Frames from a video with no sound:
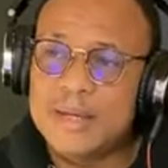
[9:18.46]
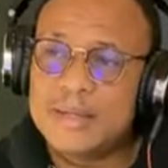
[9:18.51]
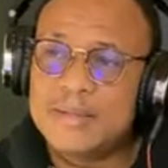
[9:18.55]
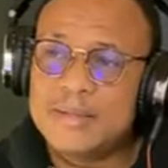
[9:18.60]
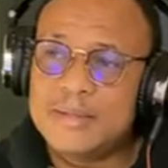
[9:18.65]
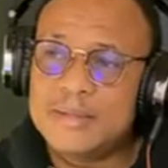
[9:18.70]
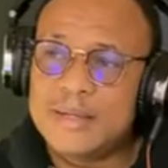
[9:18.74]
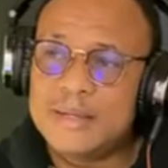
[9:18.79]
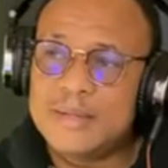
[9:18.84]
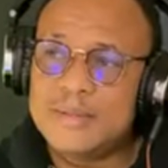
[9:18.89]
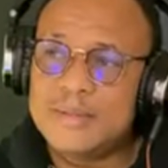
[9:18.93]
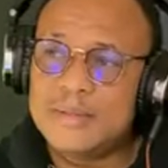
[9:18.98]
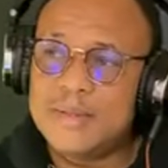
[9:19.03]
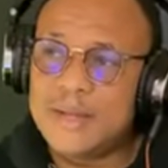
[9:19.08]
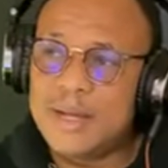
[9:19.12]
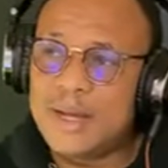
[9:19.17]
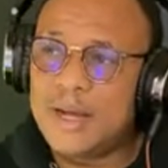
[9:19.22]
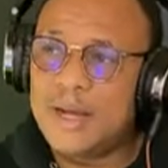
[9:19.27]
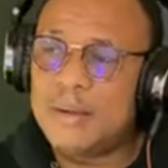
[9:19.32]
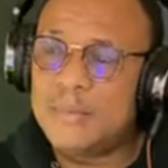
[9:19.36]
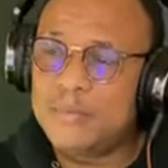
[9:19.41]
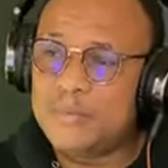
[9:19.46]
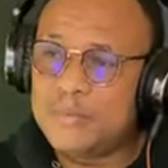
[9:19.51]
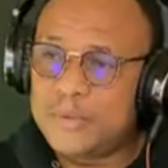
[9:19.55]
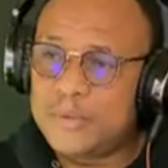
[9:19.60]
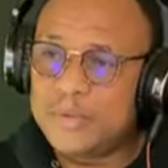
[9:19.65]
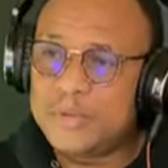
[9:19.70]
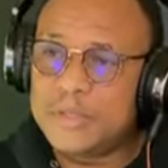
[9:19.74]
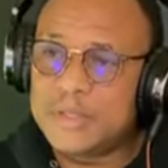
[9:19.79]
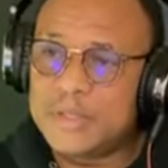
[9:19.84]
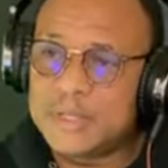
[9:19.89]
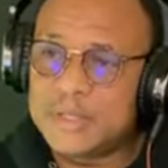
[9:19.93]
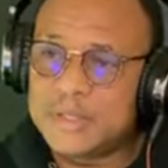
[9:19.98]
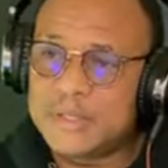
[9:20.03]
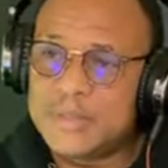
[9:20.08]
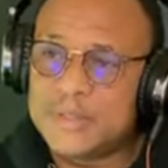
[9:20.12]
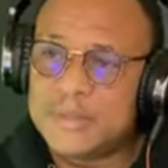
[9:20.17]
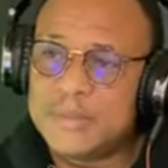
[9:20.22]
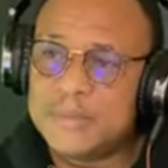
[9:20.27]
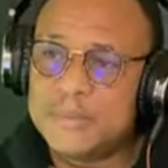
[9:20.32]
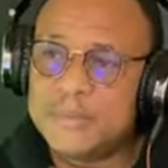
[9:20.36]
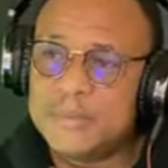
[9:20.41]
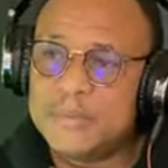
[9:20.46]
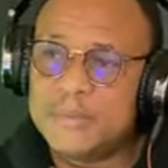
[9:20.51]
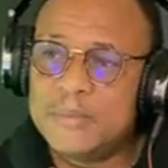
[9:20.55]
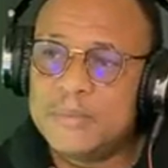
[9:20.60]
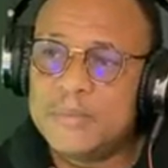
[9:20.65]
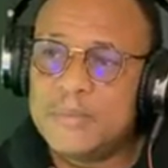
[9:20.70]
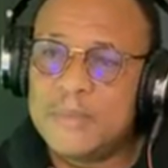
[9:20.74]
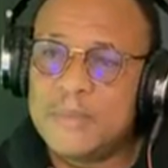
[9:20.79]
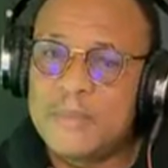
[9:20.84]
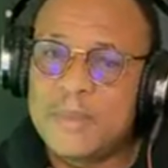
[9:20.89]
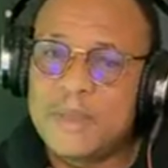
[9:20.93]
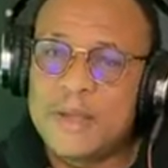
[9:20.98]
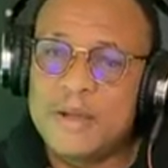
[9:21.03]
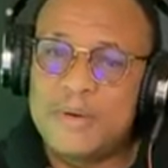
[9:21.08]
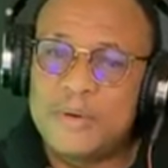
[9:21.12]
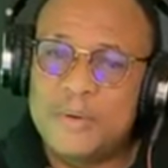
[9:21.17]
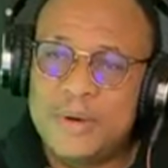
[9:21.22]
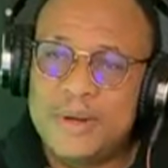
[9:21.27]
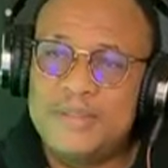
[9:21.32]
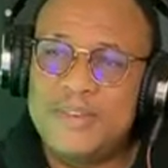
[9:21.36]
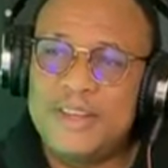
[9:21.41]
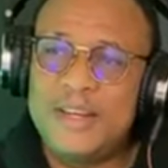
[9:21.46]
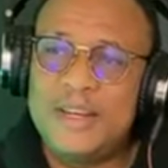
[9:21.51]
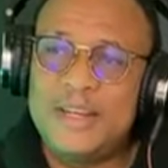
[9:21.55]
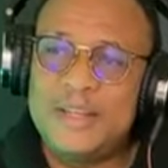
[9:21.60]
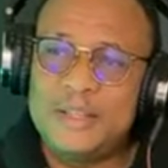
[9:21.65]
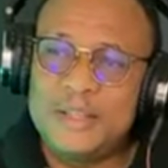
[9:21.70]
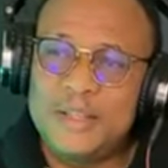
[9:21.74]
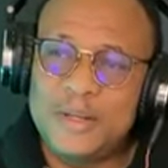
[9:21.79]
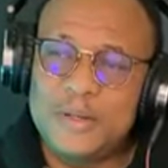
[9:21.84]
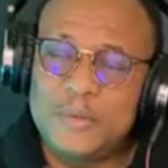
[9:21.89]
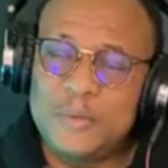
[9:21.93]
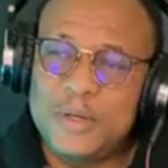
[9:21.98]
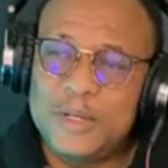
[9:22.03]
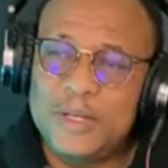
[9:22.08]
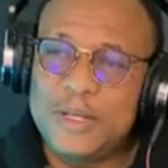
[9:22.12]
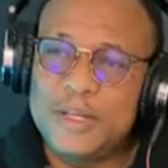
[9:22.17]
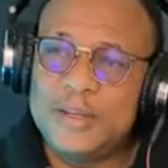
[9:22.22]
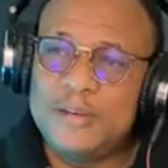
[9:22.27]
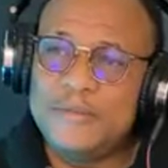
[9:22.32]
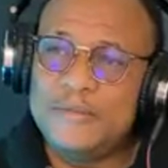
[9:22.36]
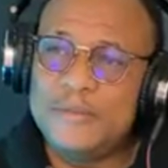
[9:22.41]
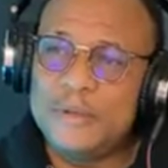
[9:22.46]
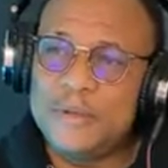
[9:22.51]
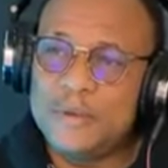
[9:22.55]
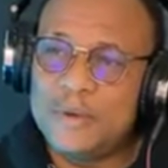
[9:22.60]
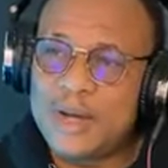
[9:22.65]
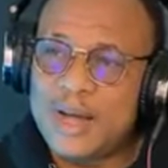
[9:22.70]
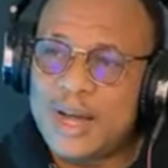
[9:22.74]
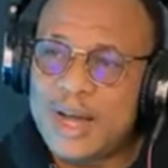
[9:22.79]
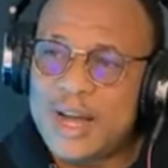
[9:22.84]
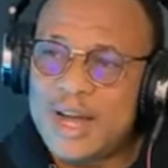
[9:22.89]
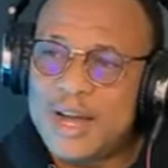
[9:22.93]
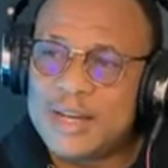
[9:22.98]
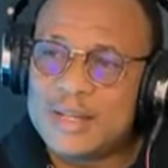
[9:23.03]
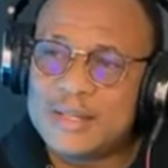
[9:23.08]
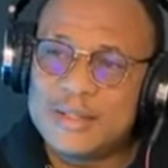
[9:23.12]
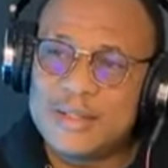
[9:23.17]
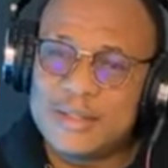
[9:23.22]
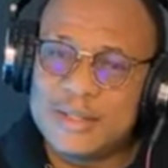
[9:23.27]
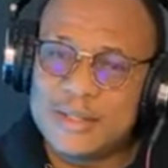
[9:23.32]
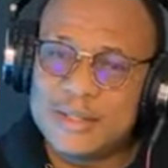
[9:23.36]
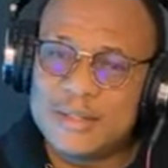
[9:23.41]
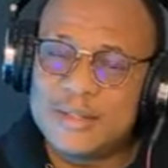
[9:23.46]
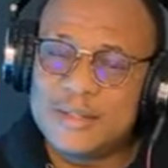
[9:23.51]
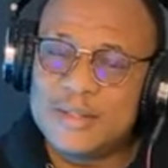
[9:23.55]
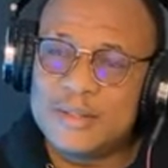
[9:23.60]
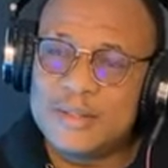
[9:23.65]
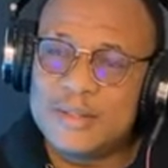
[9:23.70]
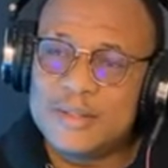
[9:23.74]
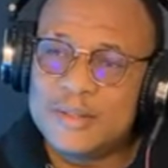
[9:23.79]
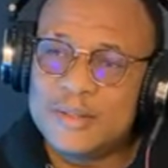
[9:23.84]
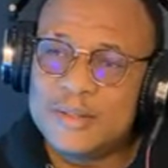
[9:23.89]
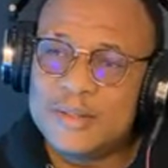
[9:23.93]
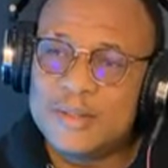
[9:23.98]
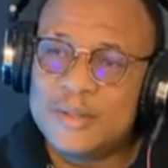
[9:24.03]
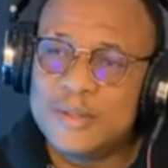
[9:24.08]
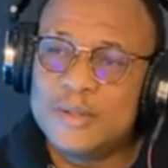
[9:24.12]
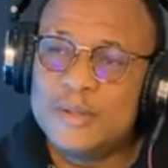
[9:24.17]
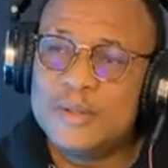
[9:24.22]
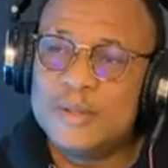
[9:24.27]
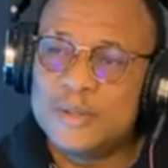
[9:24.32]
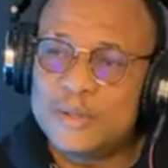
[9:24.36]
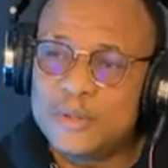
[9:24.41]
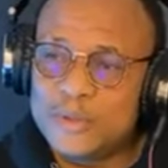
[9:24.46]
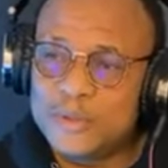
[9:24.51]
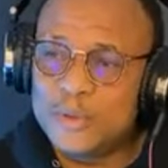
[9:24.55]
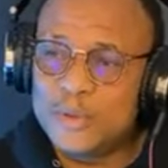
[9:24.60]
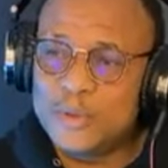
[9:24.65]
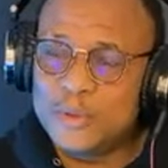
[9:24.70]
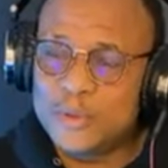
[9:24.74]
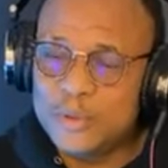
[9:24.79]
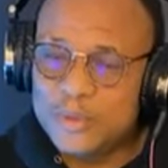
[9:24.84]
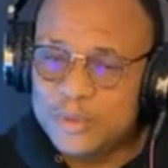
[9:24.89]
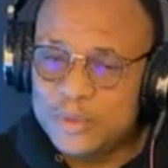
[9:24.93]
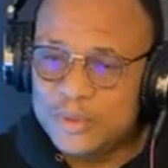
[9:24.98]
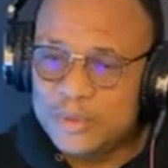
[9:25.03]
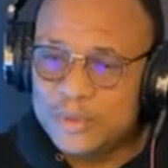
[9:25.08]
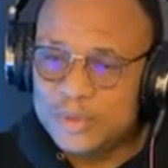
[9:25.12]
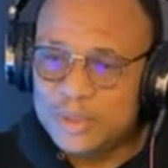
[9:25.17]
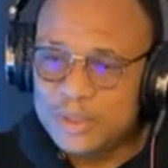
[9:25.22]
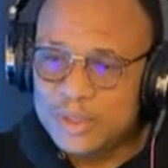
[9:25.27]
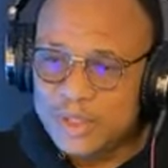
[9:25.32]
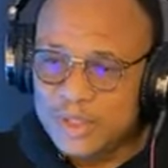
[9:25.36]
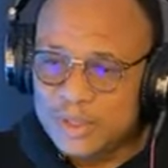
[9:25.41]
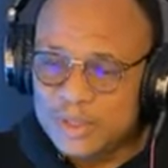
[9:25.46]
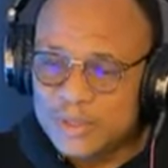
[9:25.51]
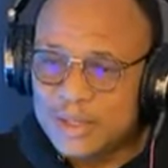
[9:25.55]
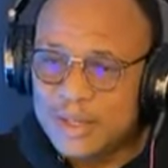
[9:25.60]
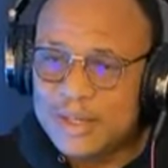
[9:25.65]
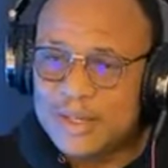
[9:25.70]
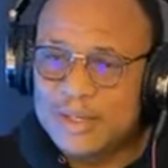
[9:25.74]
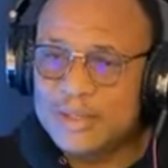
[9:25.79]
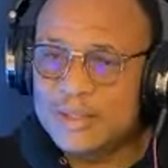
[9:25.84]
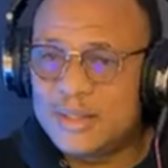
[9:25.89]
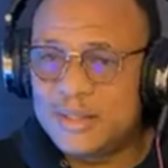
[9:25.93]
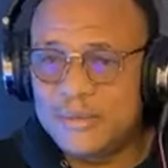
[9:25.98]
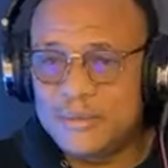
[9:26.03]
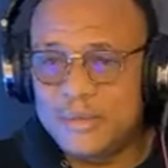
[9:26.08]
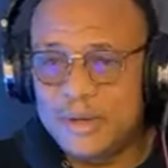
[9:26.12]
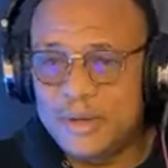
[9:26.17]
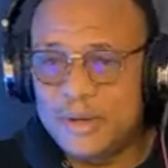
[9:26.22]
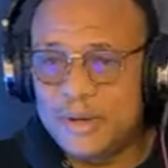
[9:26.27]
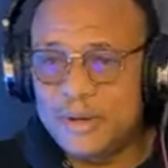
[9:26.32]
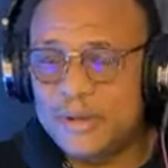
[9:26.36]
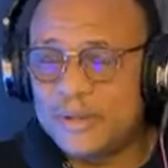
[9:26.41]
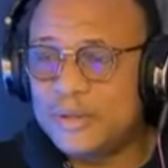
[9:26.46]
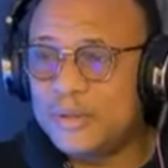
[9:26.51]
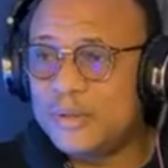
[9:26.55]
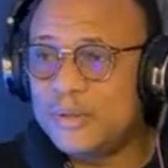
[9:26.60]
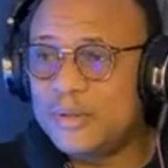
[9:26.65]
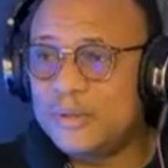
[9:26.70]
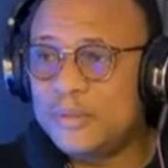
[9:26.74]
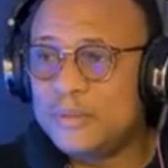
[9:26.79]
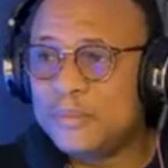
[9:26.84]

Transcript: Access and process. Revelation will give you access to the things of God